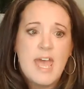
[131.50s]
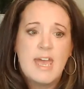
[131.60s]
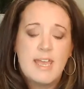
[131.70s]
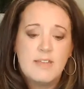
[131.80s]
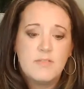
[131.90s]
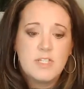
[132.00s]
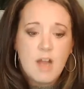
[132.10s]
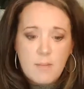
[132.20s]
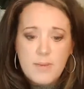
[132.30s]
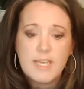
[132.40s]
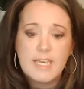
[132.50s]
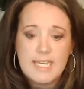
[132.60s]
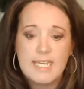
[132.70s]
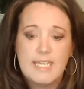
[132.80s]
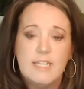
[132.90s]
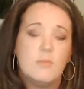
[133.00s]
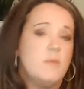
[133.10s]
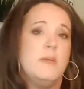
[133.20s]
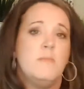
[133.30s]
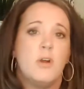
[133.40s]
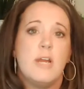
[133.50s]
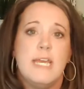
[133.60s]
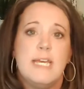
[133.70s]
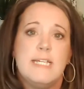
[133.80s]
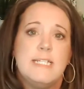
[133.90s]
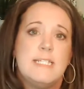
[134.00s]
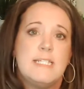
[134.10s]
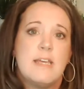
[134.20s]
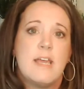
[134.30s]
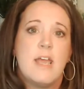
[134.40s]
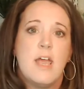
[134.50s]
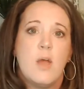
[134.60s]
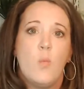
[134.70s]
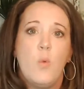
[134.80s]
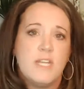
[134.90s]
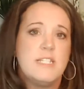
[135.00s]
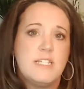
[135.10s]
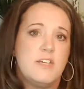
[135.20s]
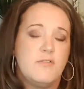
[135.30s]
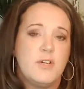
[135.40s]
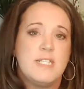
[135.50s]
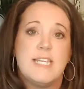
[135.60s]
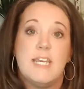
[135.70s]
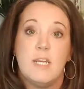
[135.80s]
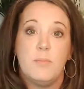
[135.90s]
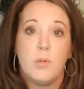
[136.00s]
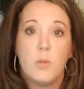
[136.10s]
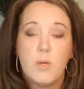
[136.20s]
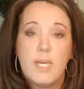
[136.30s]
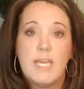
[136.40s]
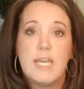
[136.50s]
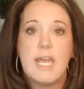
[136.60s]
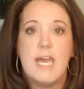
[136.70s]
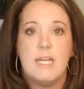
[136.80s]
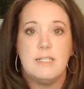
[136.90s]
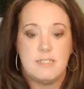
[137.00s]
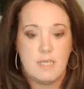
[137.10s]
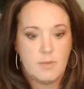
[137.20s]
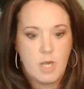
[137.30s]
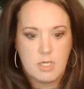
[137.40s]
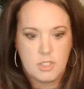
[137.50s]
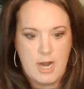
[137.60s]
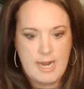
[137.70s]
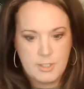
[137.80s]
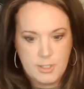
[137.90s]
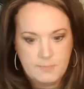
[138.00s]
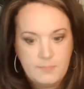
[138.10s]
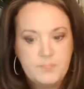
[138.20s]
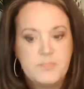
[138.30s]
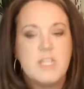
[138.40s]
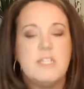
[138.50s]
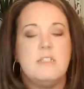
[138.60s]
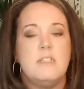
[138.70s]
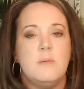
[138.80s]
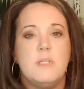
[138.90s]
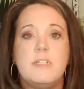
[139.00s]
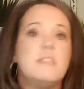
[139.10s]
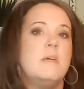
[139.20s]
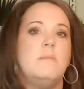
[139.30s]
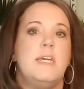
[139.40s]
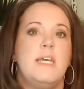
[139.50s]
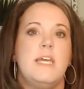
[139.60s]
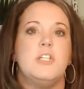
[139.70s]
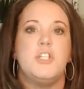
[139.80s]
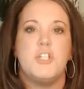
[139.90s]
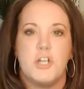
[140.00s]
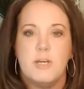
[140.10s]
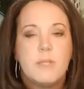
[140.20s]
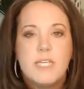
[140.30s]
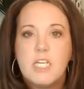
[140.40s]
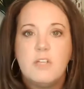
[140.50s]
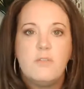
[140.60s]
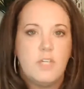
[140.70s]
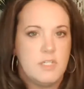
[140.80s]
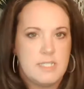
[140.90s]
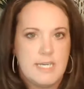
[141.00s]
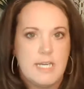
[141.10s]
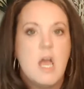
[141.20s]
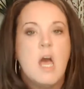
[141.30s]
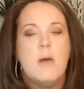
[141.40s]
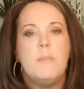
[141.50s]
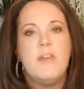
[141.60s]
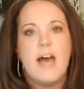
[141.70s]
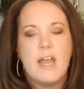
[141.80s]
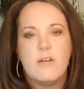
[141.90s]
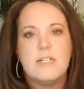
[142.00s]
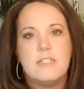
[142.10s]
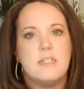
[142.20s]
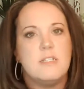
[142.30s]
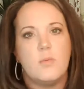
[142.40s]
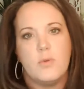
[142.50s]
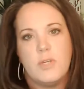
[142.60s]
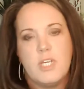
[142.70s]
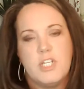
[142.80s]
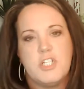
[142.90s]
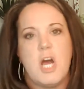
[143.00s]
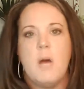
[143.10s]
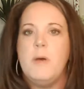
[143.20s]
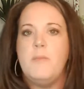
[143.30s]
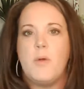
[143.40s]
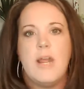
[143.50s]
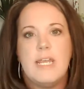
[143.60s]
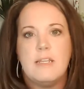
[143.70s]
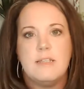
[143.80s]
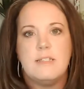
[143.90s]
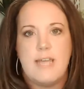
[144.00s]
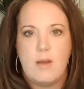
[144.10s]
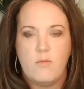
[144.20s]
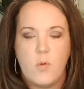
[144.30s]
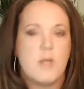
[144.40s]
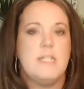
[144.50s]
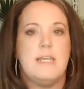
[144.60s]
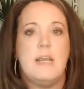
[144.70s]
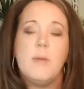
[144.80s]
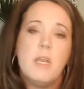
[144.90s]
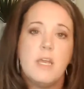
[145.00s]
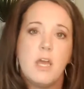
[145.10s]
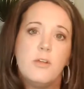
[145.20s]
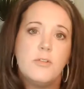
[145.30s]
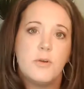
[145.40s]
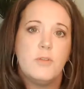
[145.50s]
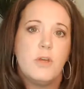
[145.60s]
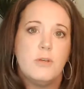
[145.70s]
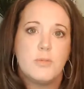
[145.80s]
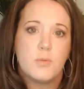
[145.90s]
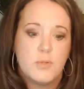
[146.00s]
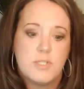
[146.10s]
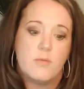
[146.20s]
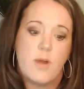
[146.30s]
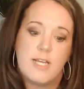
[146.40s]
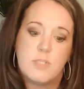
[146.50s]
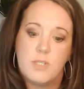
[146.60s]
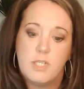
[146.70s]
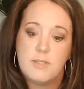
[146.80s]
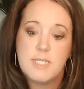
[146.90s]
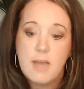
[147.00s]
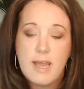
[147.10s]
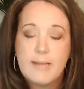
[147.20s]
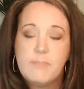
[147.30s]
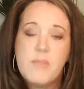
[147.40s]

And the topic, again, remember, is what is the difference in an employee and a subcontractor? Some of this can be extremely confusing, but the IRS does a really good job of breaking this down for us. And I'm going to go through those rules and regs with you tonight.